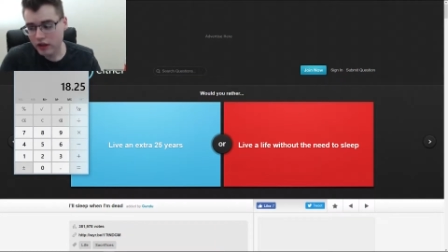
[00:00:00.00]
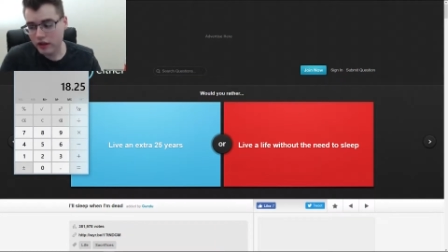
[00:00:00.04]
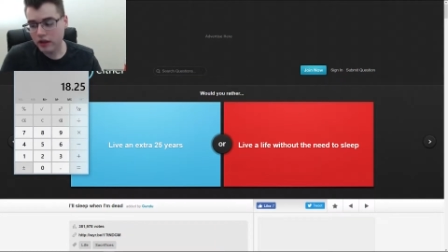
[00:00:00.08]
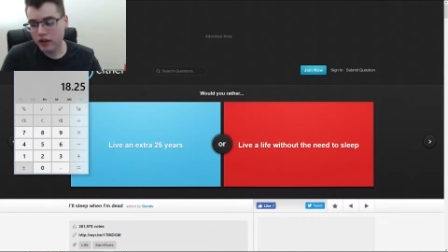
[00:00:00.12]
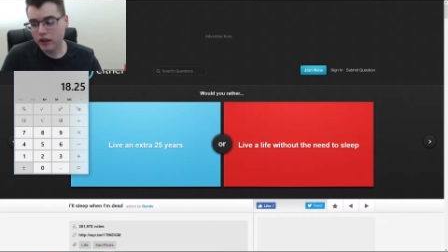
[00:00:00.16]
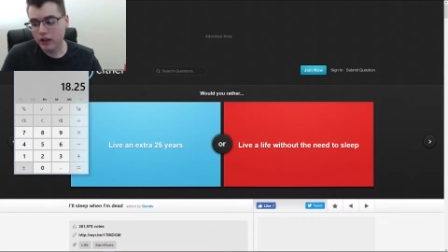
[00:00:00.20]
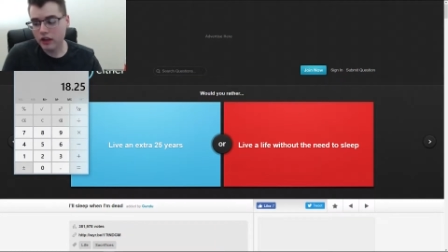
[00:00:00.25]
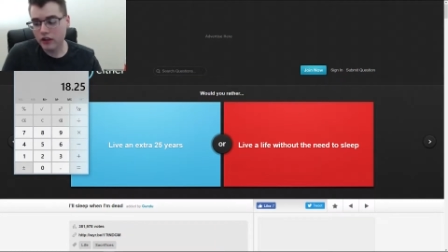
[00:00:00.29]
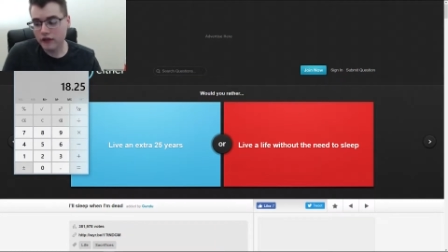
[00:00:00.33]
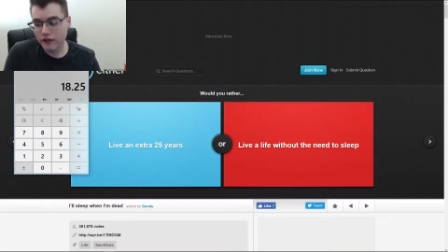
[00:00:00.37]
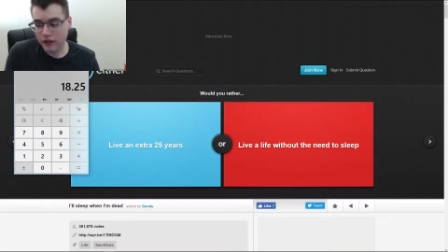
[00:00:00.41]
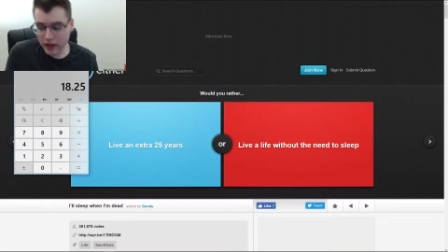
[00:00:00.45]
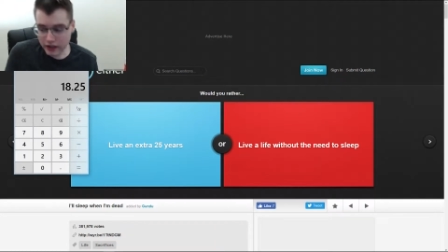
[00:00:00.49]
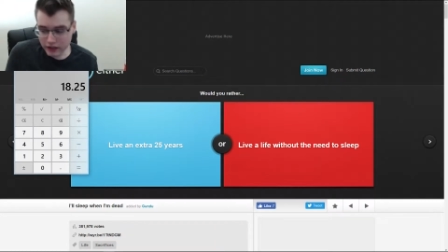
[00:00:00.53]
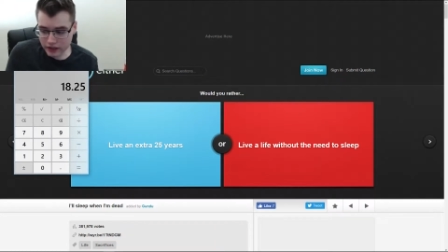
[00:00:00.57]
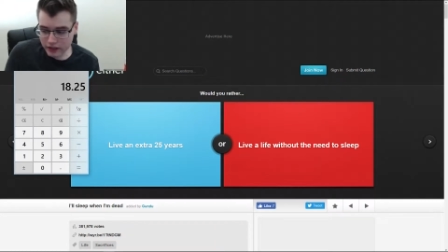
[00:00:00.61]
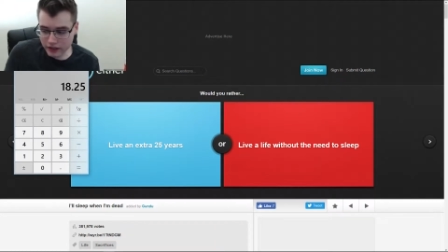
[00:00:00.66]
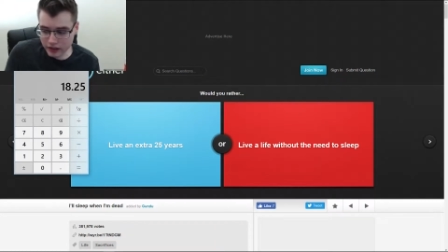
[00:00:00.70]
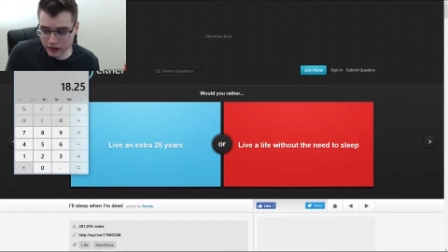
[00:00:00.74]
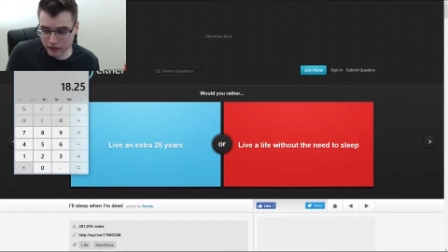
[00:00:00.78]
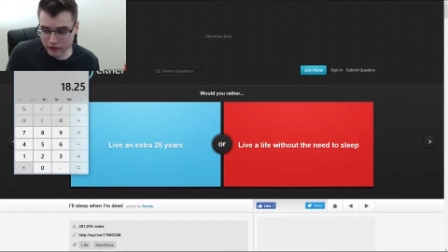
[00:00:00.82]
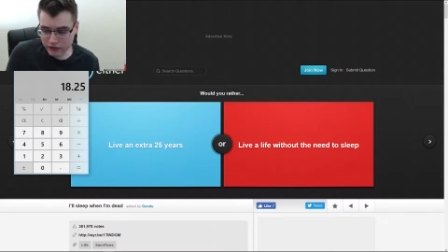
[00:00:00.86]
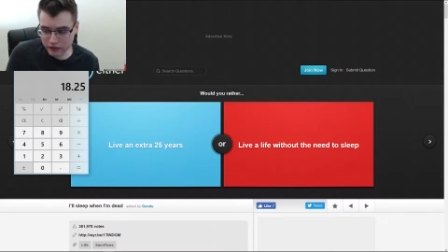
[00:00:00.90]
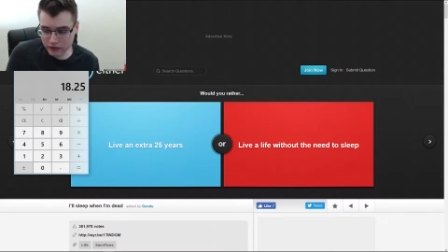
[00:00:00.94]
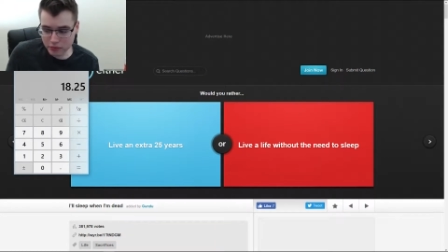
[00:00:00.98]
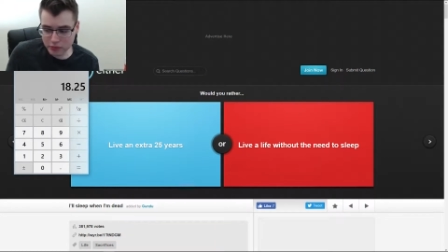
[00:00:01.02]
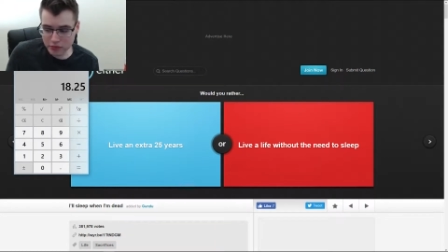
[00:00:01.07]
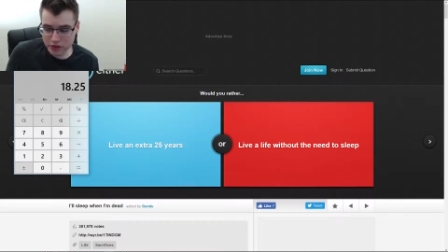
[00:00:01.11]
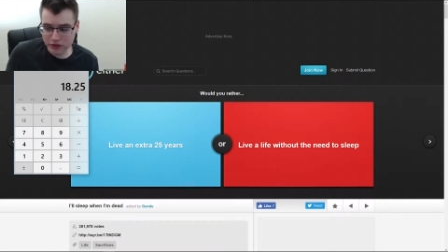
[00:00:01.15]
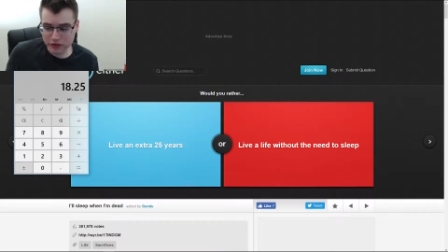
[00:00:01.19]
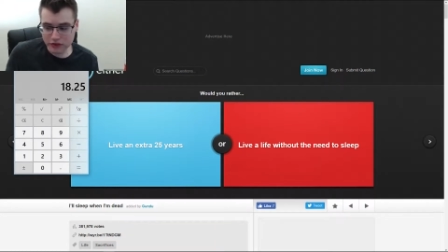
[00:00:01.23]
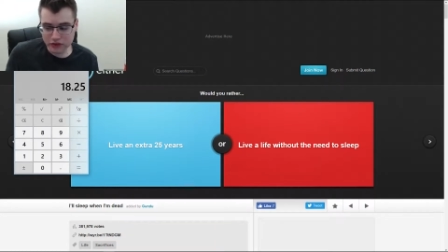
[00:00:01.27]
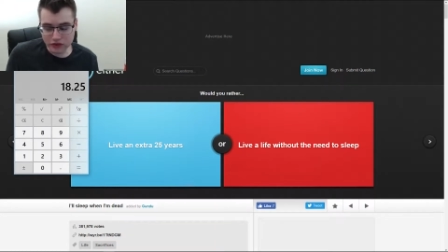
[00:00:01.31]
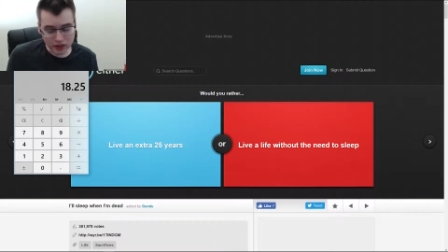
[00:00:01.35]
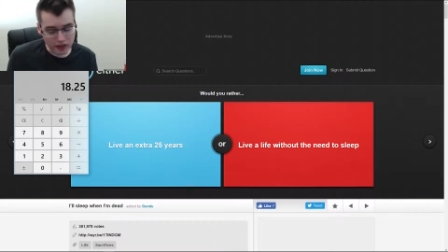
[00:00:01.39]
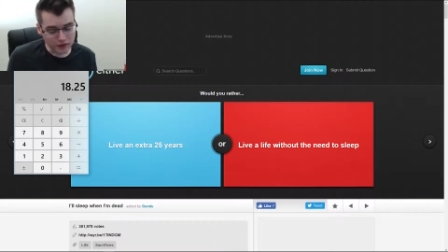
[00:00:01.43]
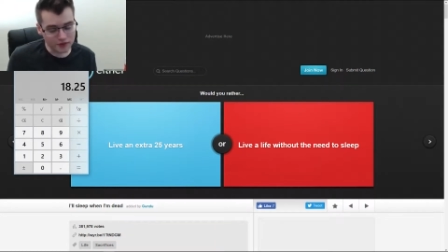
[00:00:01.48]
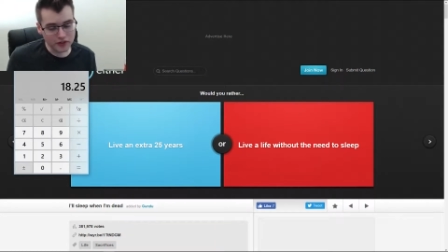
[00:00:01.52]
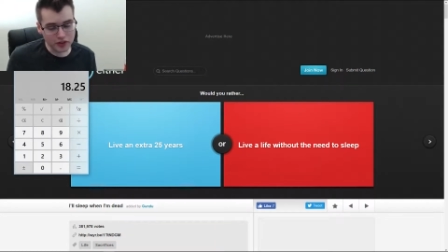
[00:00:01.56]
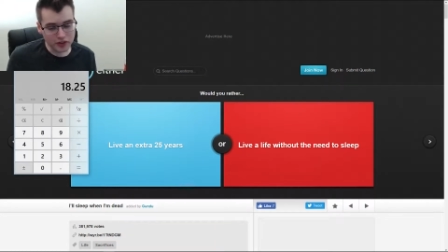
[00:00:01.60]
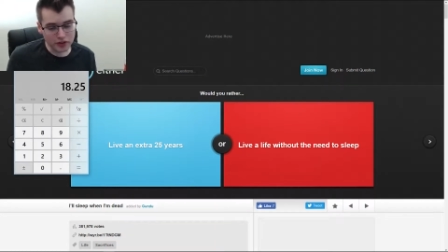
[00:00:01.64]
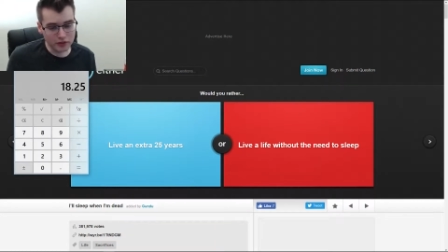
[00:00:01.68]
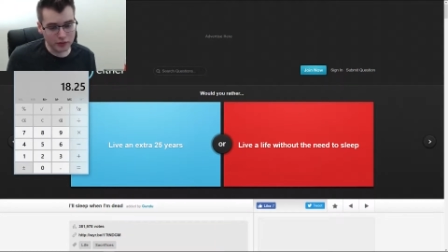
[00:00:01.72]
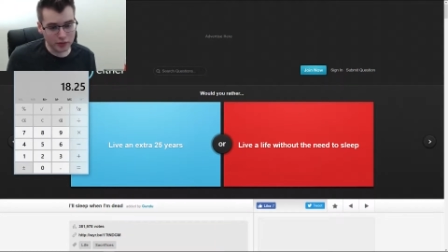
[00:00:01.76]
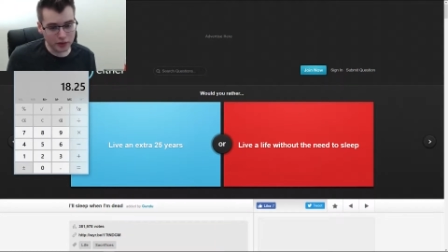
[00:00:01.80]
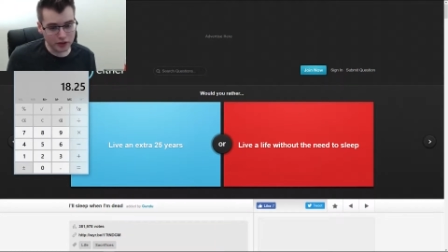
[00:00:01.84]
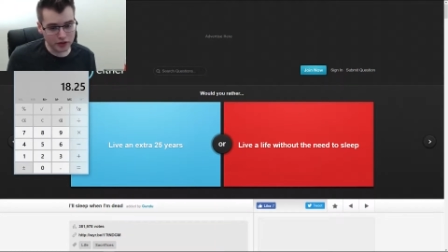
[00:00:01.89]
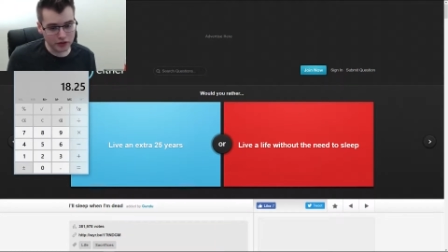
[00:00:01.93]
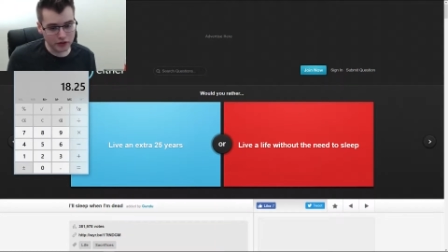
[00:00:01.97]
if I live to be
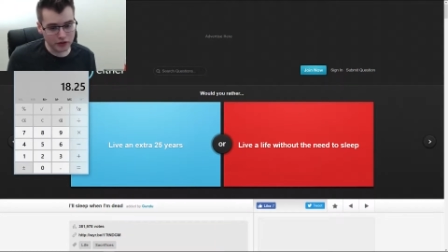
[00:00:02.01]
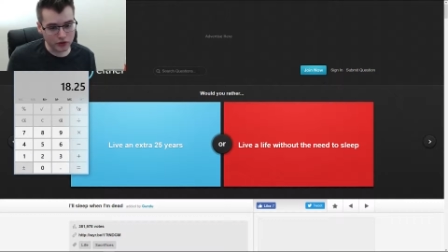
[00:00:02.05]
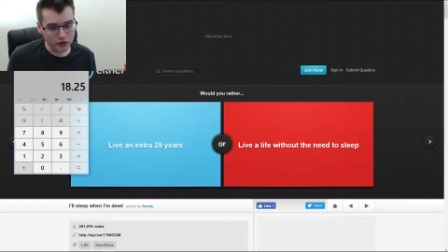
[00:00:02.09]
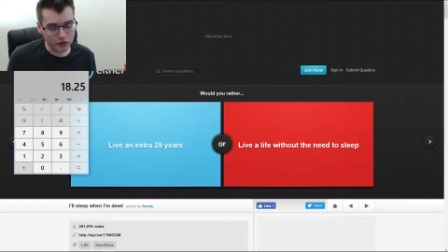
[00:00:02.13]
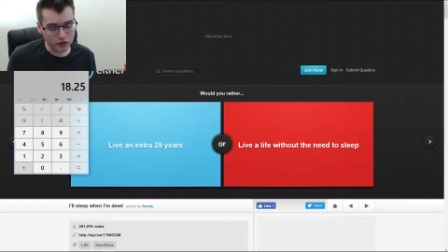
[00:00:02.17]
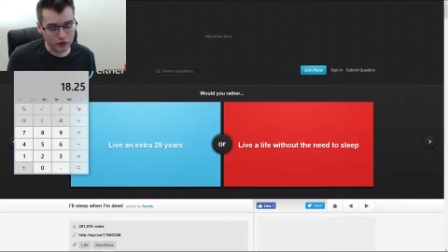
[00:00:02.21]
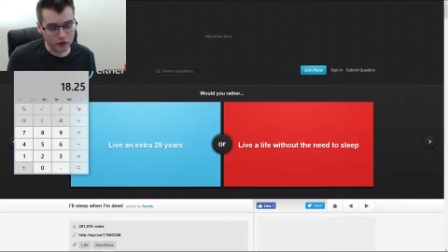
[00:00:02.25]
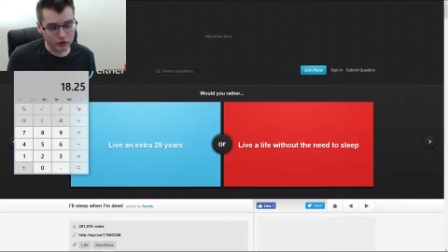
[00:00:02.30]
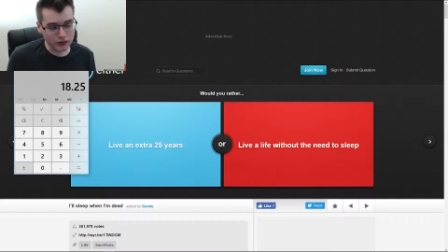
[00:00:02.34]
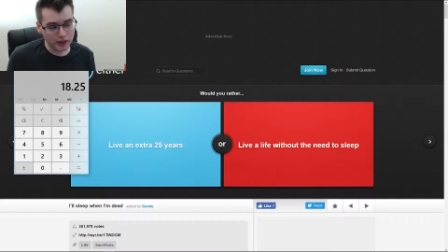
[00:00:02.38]
73 years old,